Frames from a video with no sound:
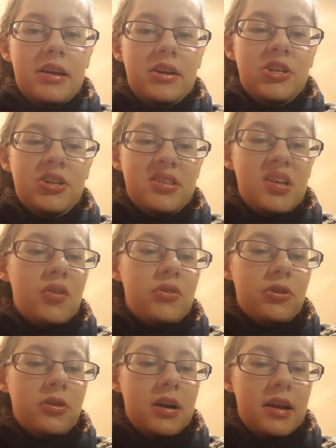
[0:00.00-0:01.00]
Age
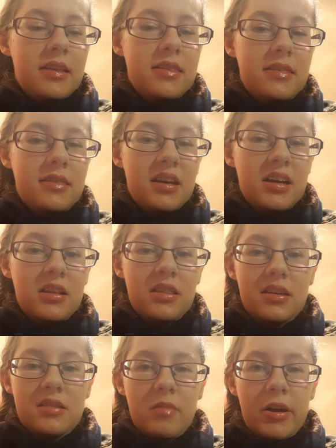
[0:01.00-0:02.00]
Asunder, and I think
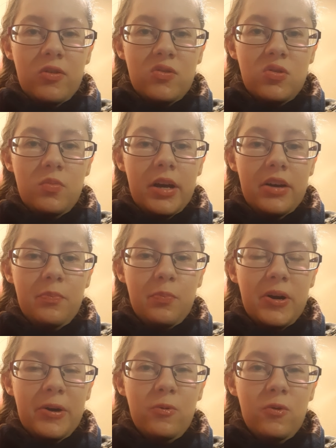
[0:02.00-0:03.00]
this may also be a
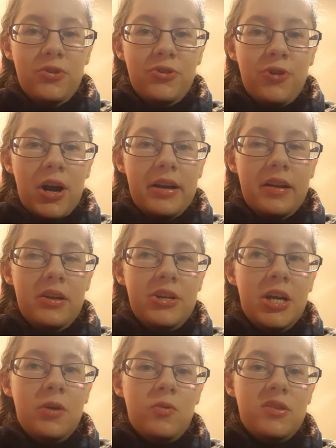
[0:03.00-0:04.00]
prequel to Dragon Age
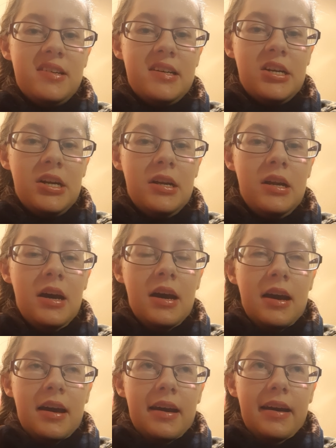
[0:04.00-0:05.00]
Inquisition.
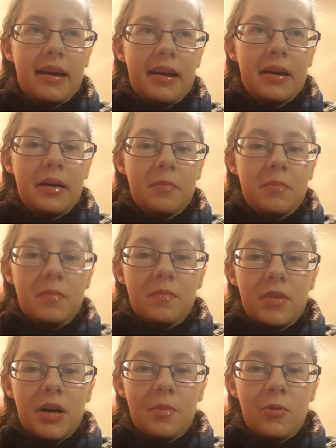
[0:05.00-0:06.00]
I'm
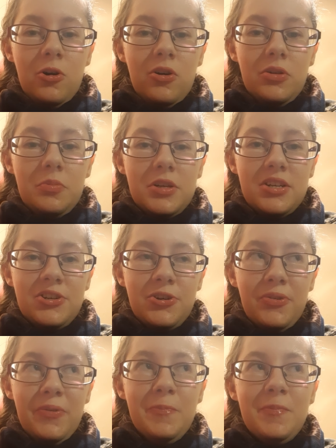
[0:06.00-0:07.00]
not 100% sure,
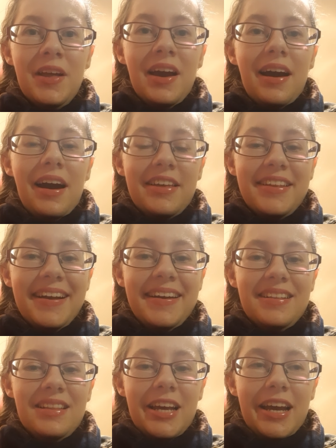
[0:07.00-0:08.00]
though. I
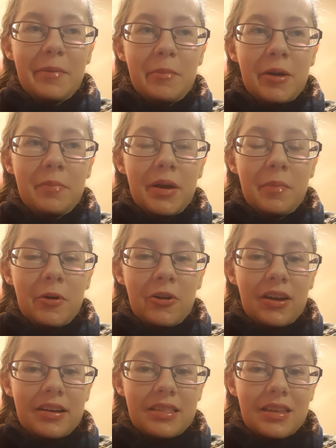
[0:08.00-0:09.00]
think it might be about,
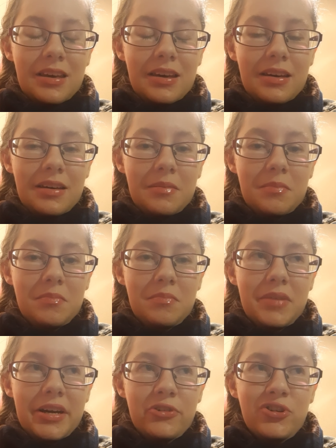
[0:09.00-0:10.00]
like, the
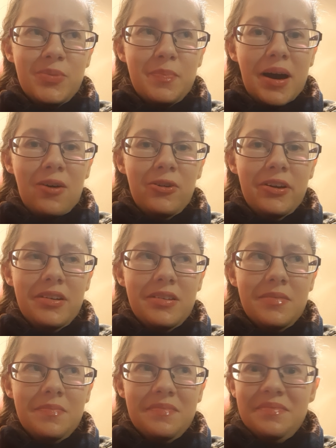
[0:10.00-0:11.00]
Mage Rebellion.
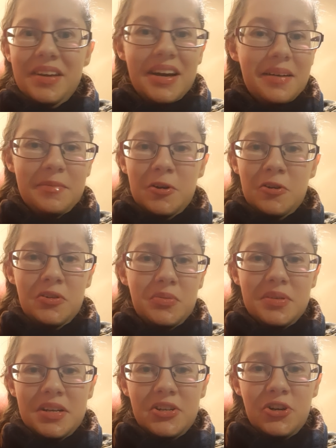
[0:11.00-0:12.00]
I'm not
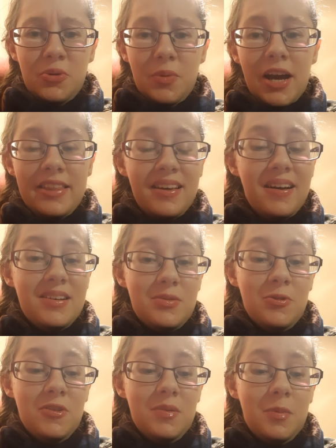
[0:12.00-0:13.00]
100% sure, but I think that's
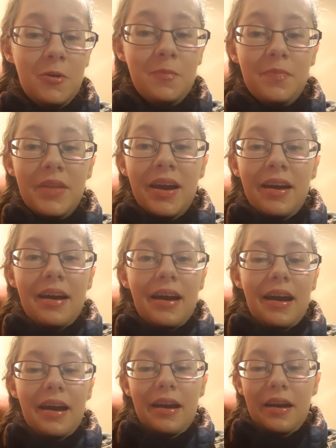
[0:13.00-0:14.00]
what it's about.
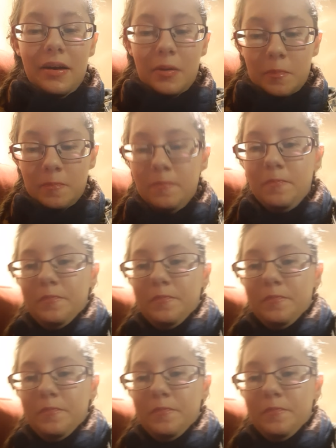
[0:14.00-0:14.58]
And